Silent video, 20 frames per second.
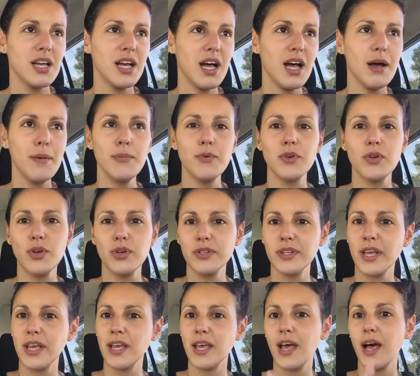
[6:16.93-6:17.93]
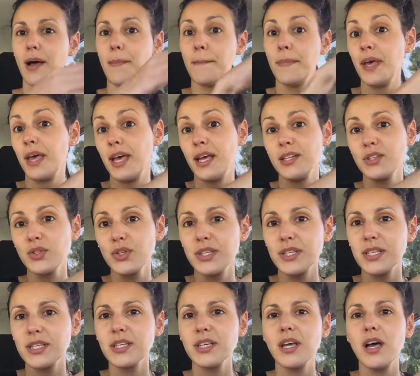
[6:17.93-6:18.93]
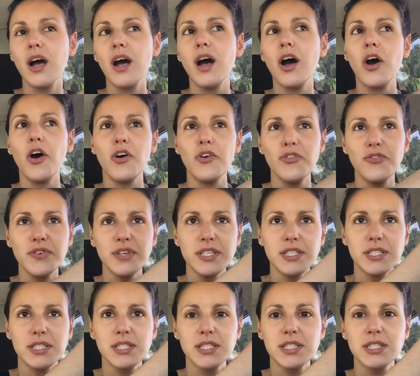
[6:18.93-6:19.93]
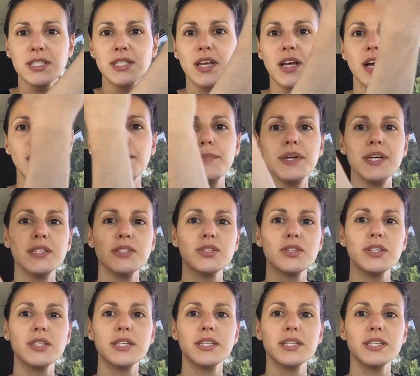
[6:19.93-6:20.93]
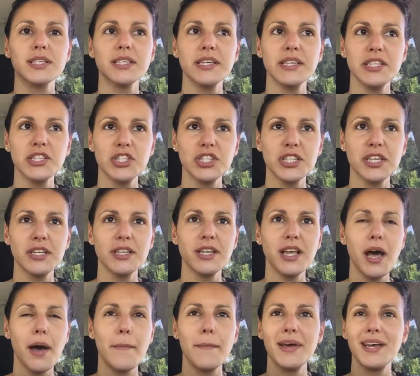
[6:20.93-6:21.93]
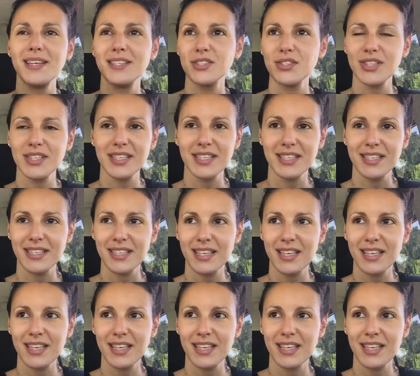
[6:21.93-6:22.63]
I'm alone. I'm handling office, I'm handling kitchen, I'm handling